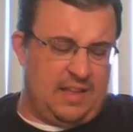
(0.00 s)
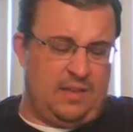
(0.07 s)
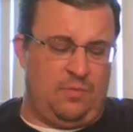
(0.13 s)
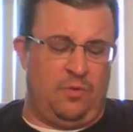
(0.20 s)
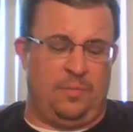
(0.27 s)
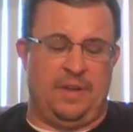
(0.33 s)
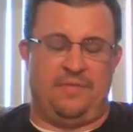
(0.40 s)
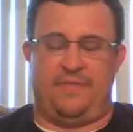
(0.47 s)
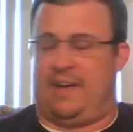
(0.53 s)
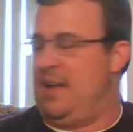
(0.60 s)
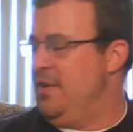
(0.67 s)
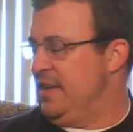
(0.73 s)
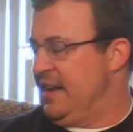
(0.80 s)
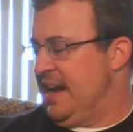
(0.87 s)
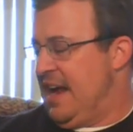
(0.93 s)
we'll be
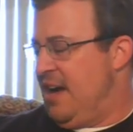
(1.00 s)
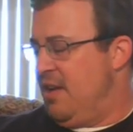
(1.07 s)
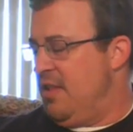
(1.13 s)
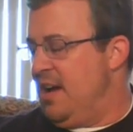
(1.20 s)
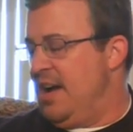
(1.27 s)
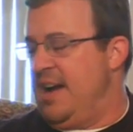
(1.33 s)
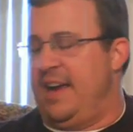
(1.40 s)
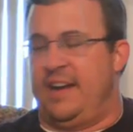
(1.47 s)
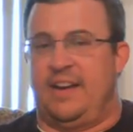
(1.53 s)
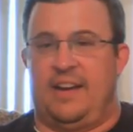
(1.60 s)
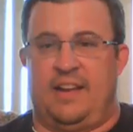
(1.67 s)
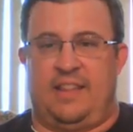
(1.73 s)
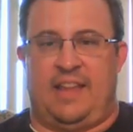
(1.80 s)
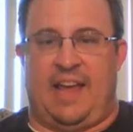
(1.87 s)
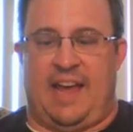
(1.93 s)
following an outline
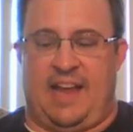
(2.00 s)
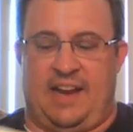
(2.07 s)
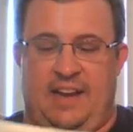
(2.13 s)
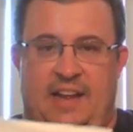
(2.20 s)
that